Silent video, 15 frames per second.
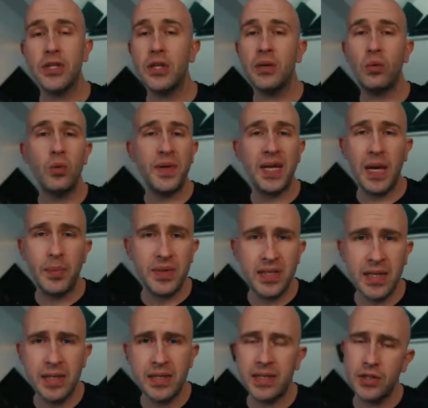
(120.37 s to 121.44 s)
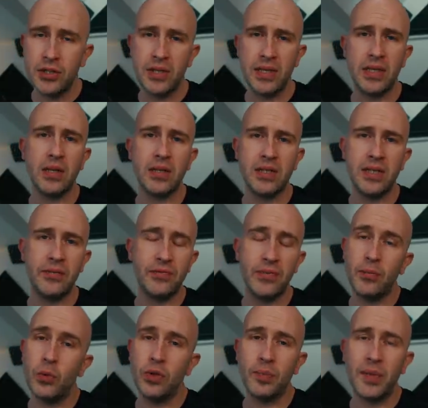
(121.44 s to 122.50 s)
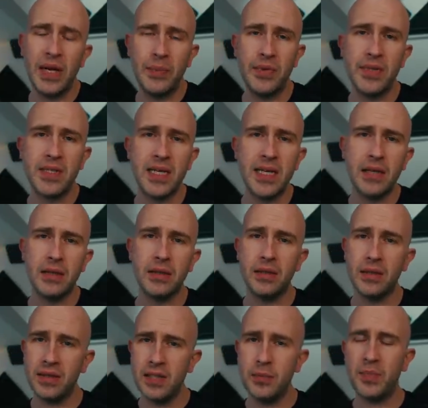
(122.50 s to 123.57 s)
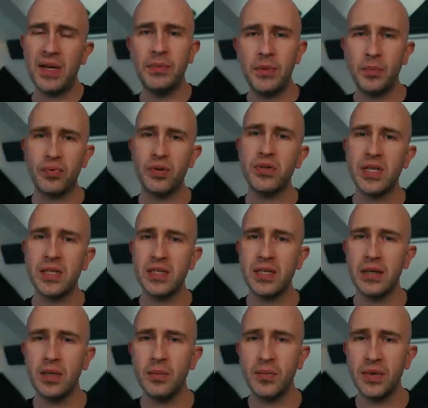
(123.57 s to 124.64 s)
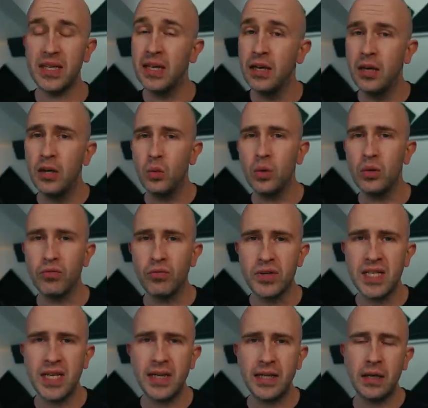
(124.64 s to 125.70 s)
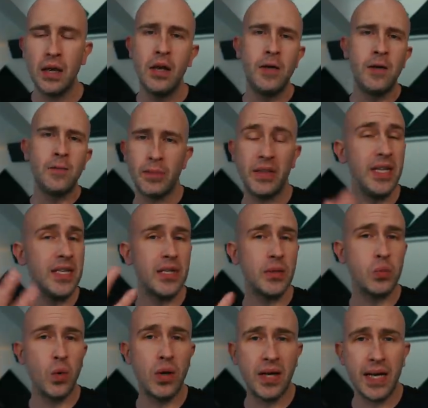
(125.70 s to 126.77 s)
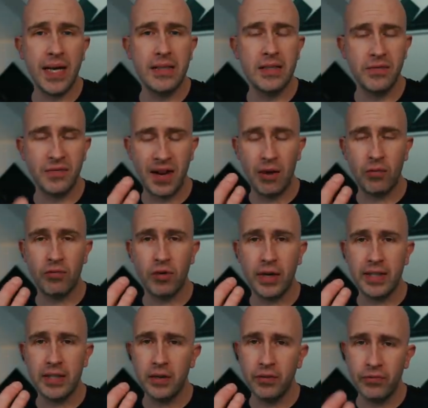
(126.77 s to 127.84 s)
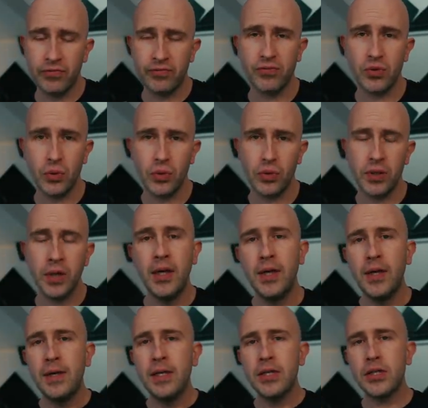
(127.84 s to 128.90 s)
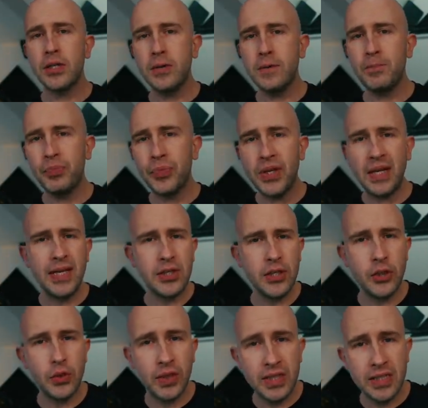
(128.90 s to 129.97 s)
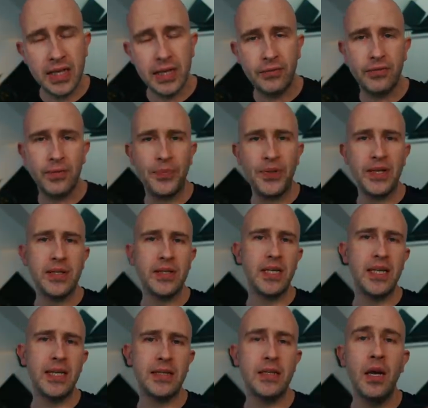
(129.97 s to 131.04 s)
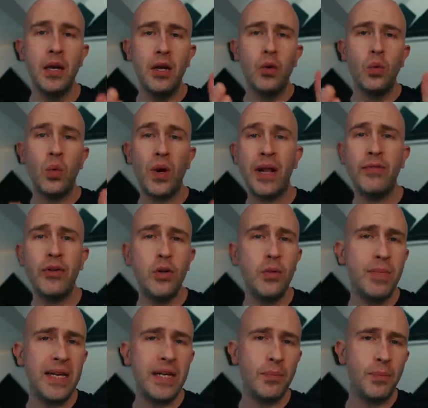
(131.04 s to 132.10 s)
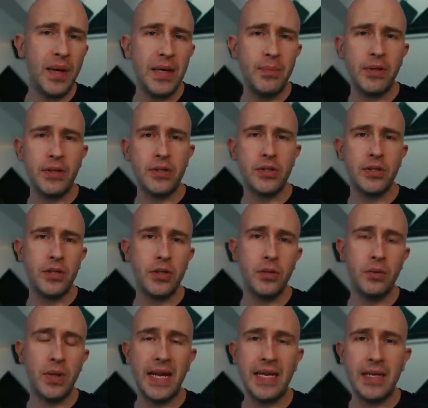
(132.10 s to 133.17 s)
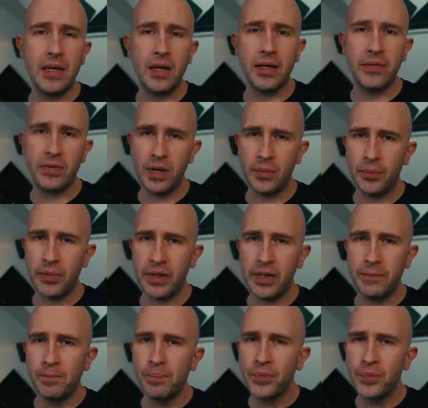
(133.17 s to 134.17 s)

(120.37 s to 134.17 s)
So there will be a percentage deducted from all the payments taken that this payment processing company will retain. But this is one case of outright fraud. So the lesson you can take from this is whenever you make a payment to any kind of company,